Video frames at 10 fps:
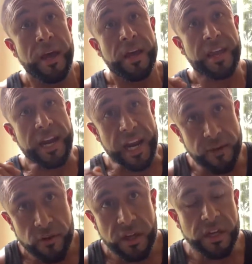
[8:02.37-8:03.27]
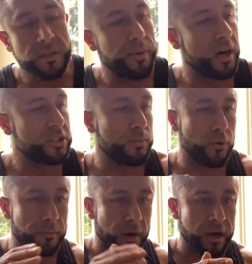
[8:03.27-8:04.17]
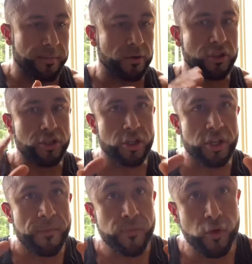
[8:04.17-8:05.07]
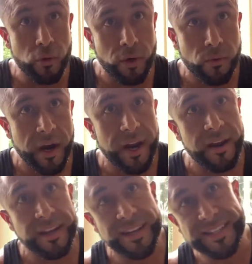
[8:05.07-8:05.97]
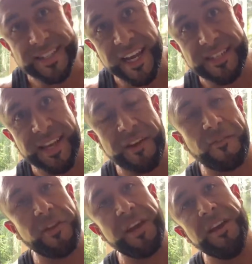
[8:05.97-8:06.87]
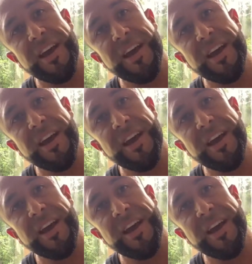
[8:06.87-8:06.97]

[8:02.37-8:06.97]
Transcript: that everything is possible in bodybuilding. Just do it right, stay safely,